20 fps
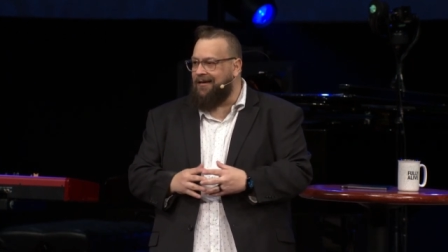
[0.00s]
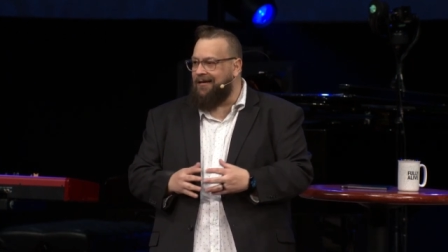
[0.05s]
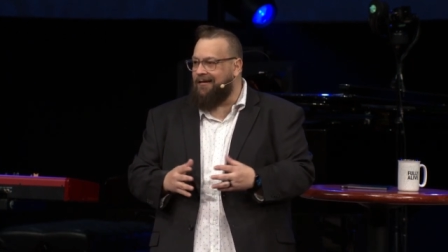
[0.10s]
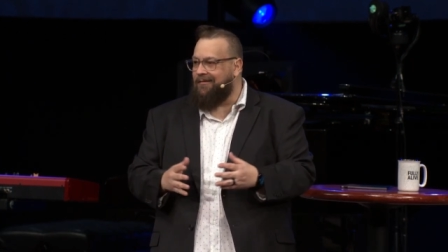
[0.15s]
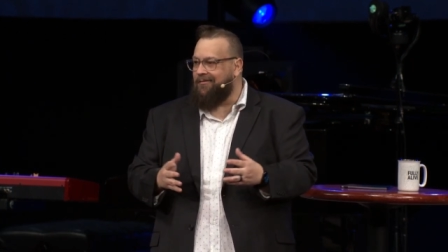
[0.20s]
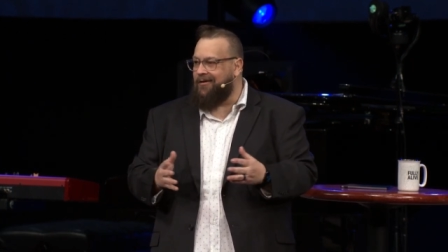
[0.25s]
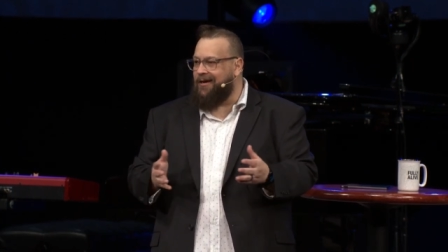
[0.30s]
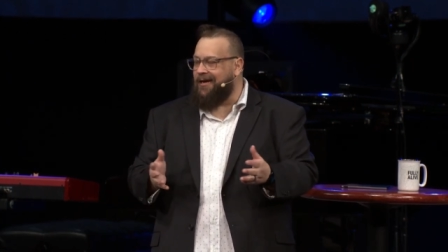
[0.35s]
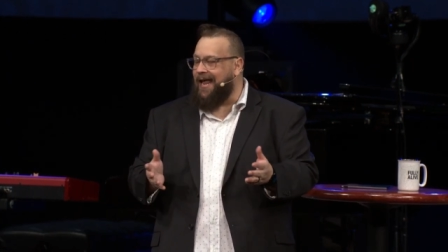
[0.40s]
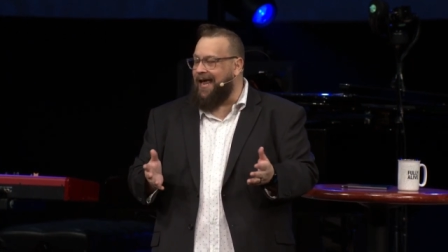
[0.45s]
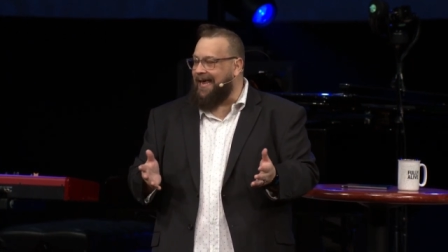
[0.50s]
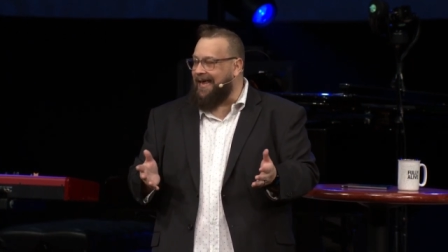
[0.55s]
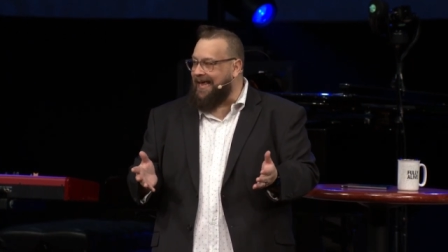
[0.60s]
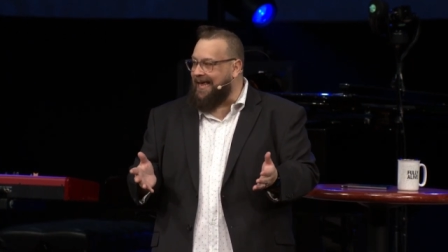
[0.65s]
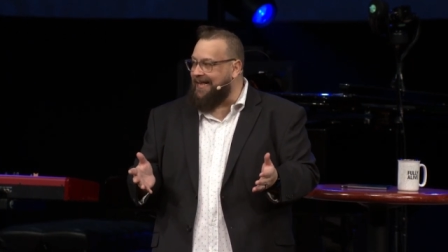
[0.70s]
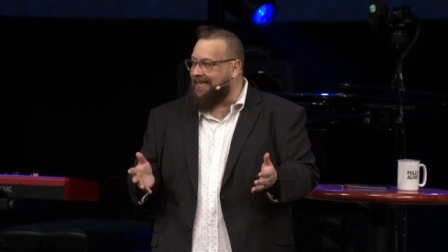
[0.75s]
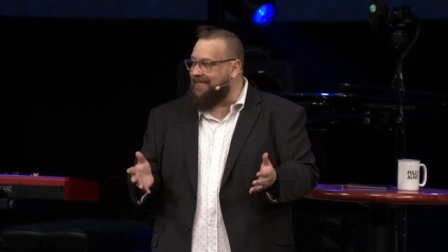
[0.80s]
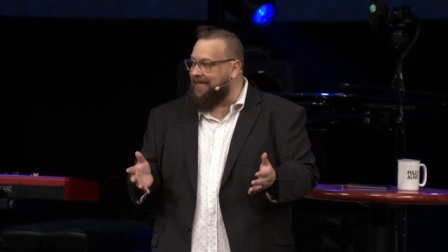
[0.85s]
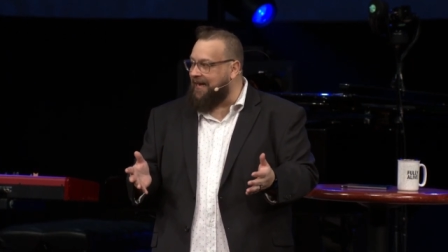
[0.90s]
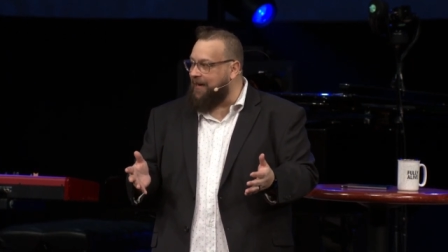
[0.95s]
Really not
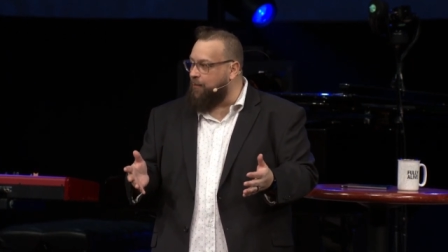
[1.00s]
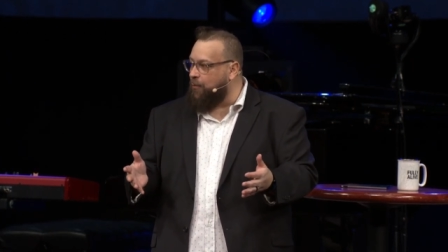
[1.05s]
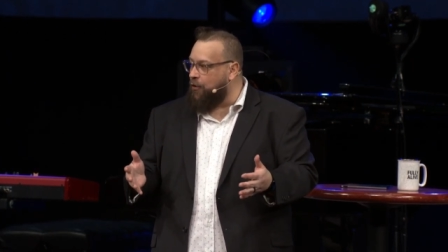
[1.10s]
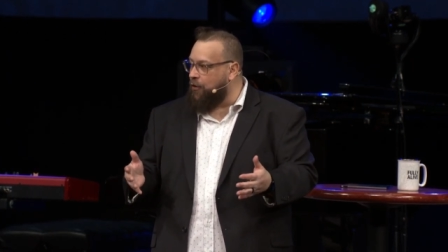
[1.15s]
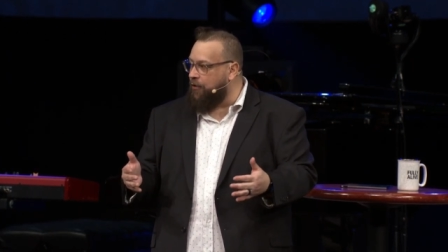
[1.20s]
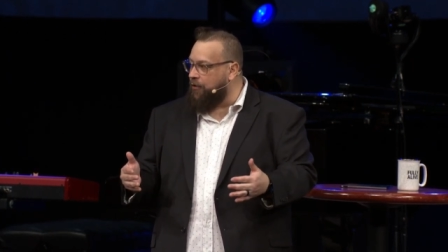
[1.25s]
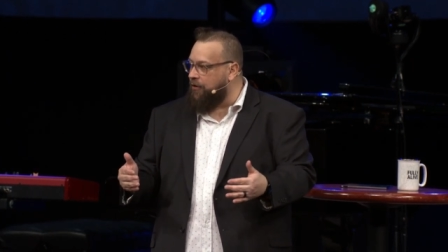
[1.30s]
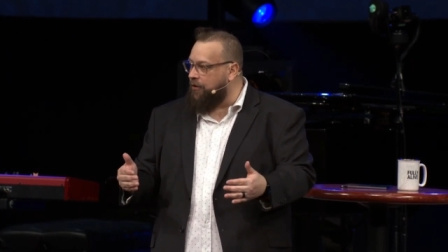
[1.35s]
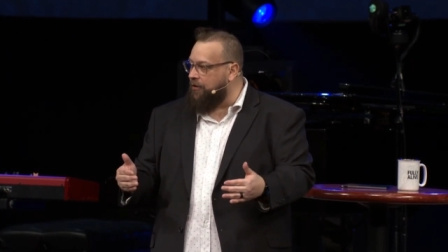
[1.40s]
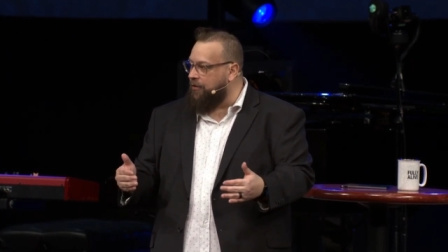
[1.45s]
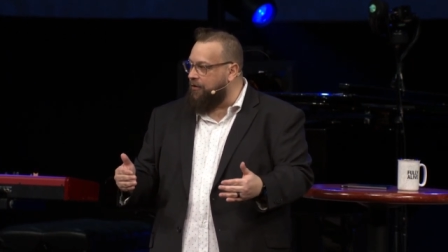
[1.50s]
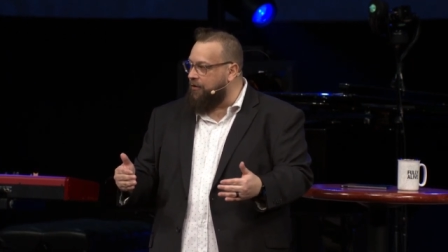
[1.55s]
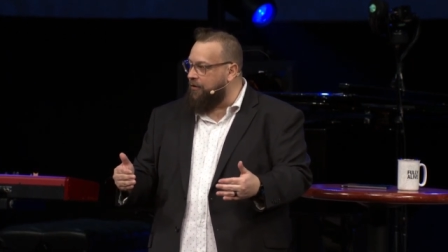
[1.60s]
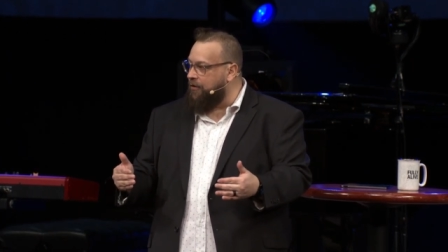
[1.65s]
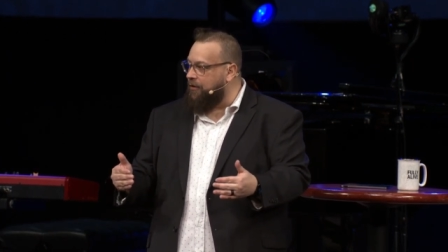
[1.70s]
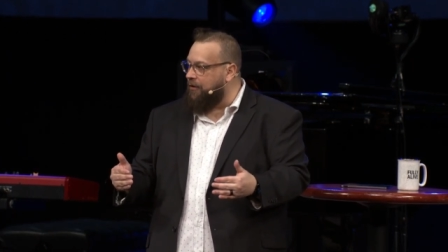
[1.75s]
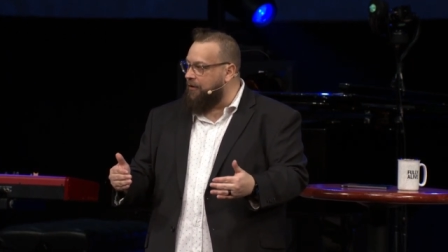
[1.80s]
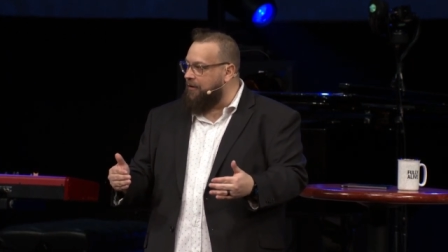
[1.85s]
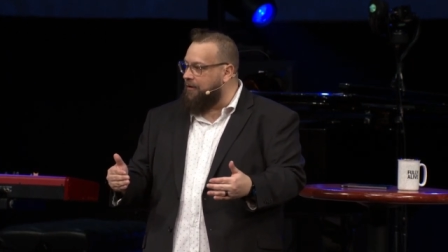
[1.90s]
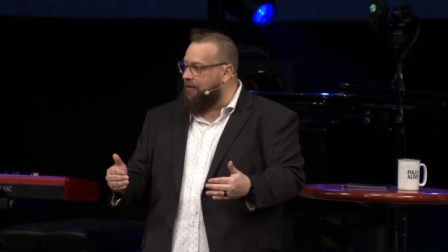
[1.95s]
kids anymore, they're,
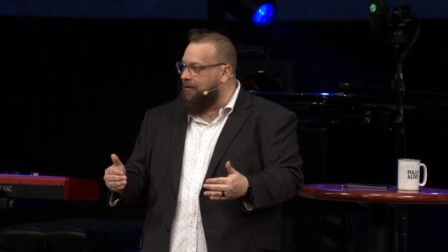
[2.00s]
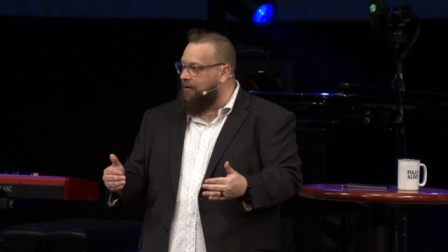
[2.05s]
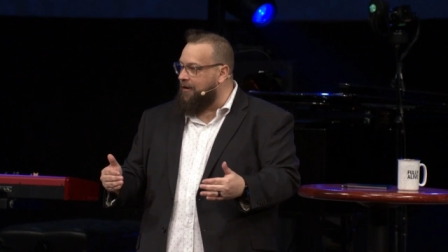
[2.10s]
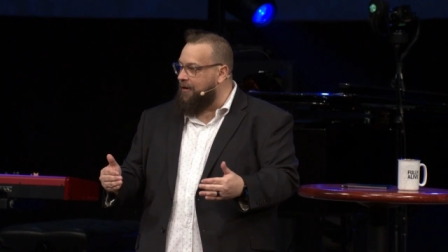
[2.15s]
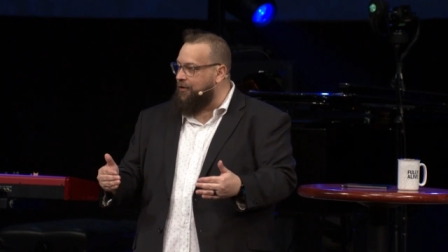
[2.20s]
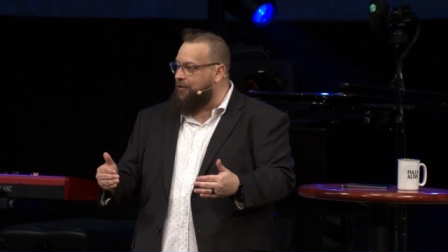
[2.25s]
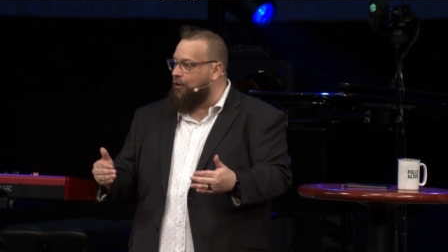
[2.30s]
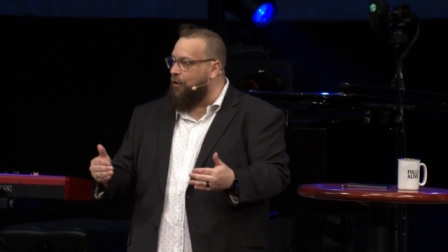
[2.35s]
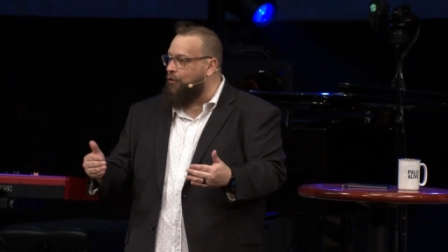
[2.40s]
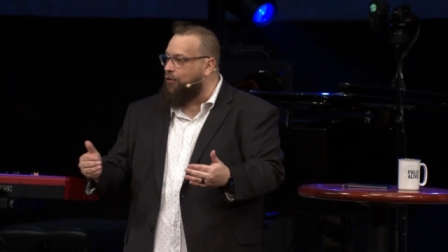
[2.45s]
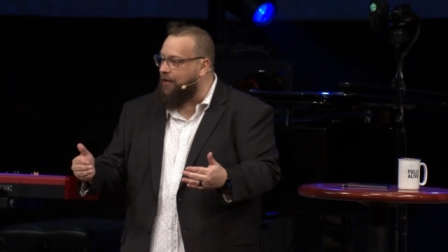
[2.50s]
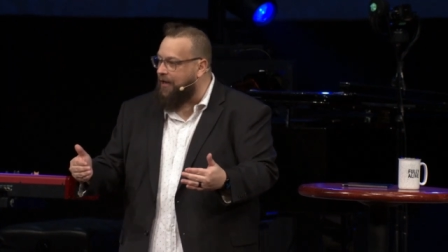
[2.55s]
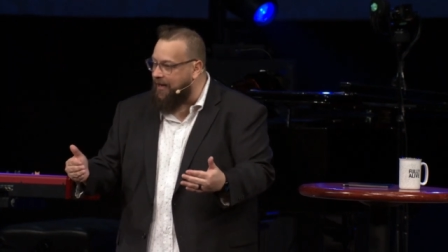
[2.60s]
they're adult